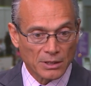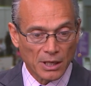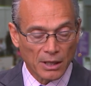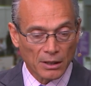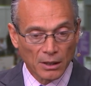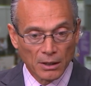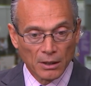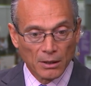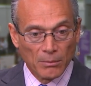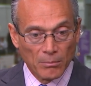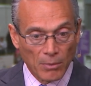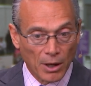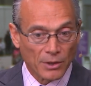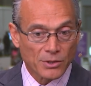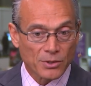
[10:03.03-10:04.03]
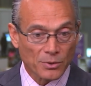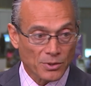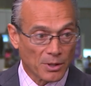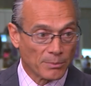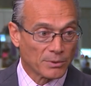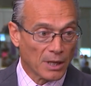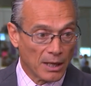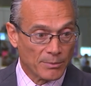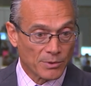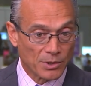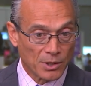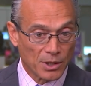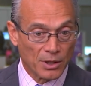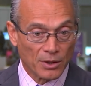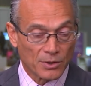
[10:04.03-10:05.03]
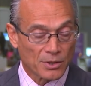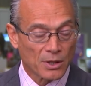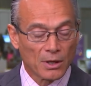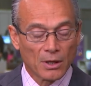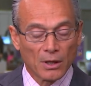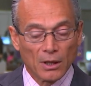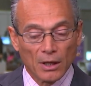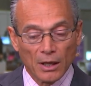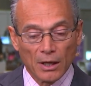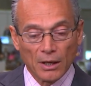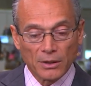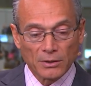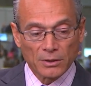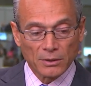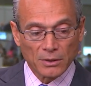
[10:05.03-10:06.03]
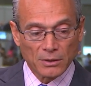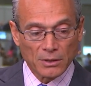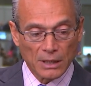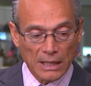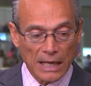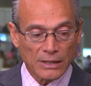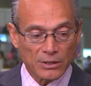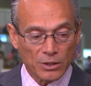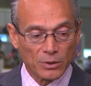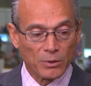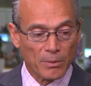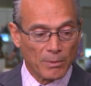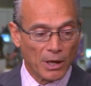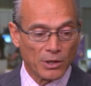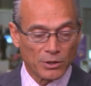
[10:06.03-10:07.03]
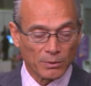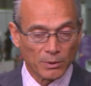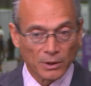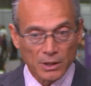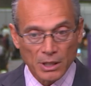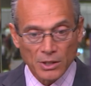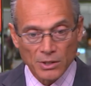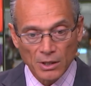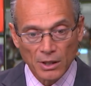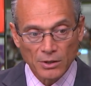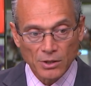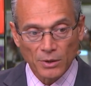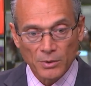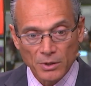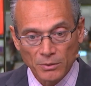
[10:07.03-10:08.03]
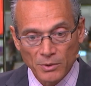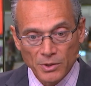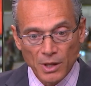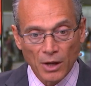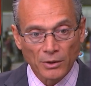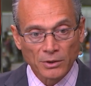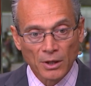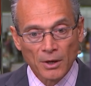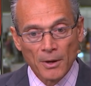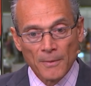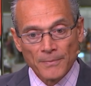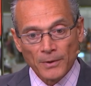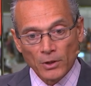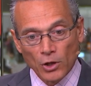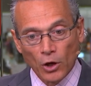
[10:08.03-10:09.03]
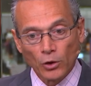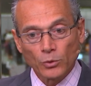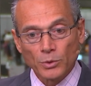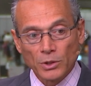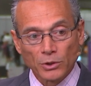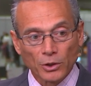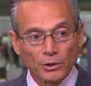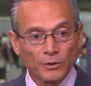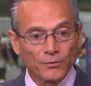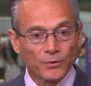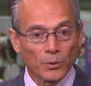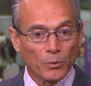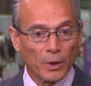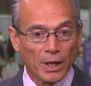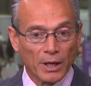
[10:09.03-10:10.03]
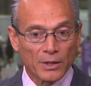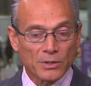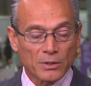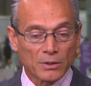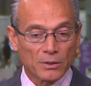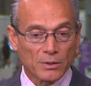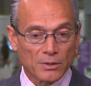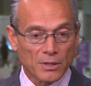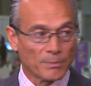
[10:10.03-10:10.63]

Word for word: they take months or sometimes years. Uh, to, to get to a major release. And so as a result, Koch was looking for ways to